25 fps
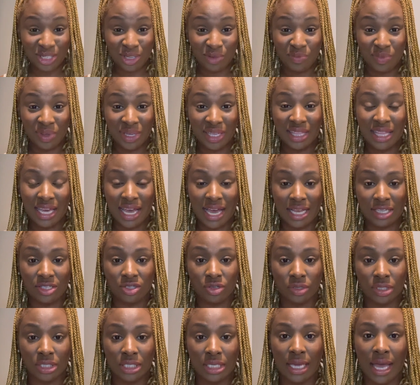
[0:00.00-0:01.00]
be the
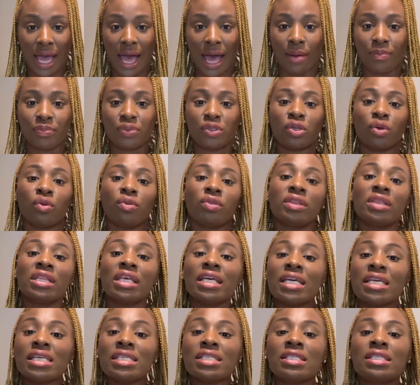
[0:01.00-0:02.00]
SRT app. So
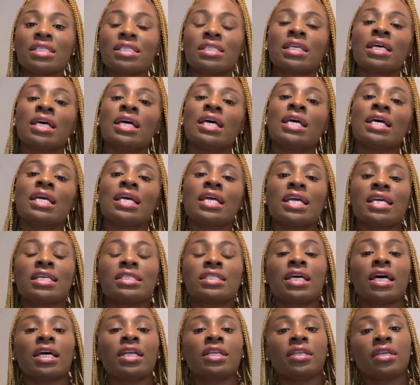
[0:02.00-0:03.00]
this
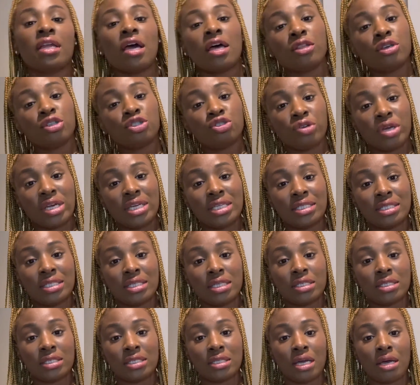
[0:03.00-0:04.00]
is another train
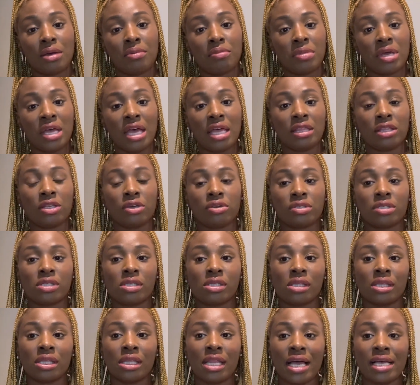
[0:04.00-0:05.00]
system, and there's
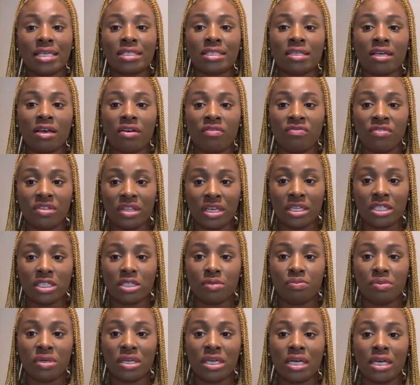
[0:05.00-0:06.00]
less of this
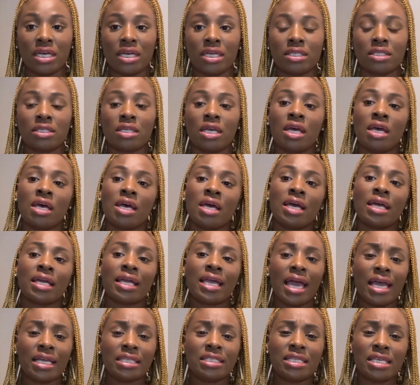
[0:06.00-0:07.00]
because
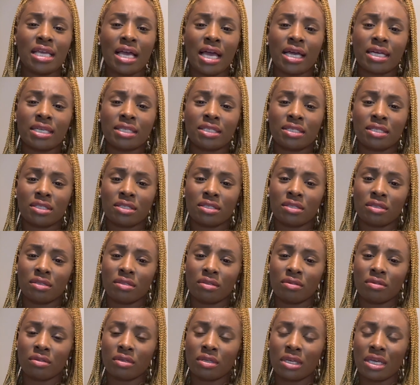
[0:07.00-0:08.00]
KTX
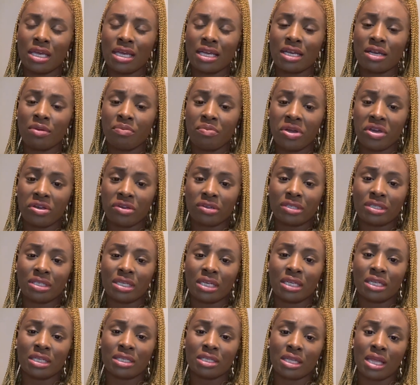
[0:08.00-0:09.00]
in
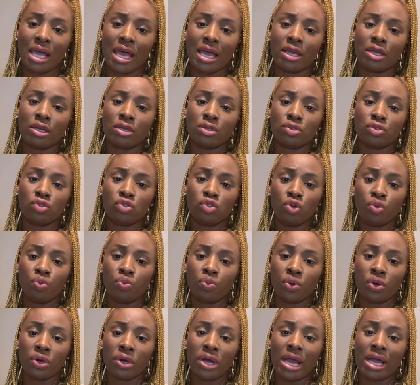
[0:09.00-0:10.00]
comparison is like
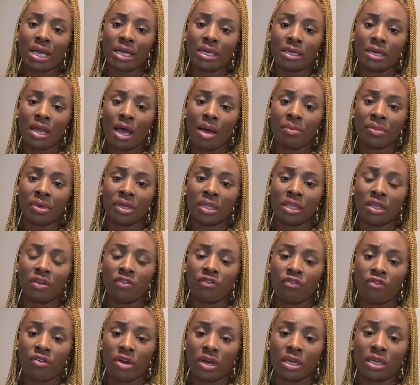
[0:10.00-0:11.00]
super economically
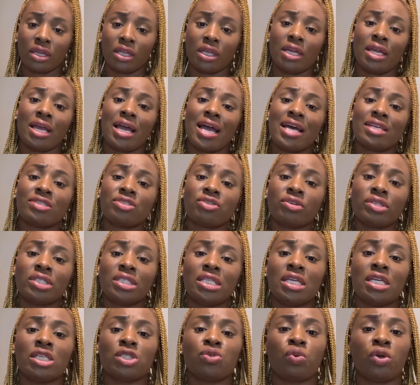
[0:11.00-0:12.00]
friendly.
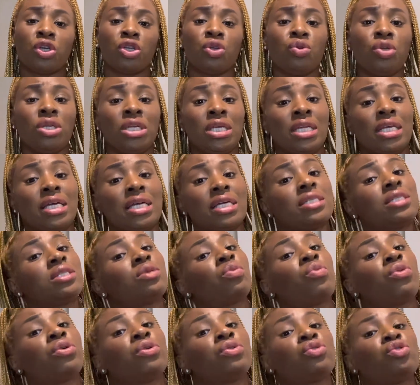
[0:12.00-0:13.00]
SRT is when you need to get
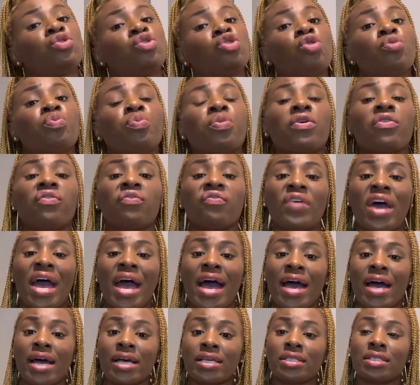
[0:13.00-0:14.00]
somewhere super
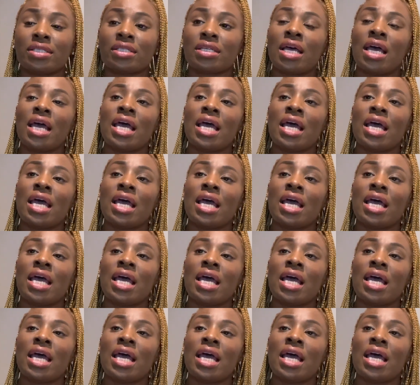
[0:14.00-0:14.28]
fast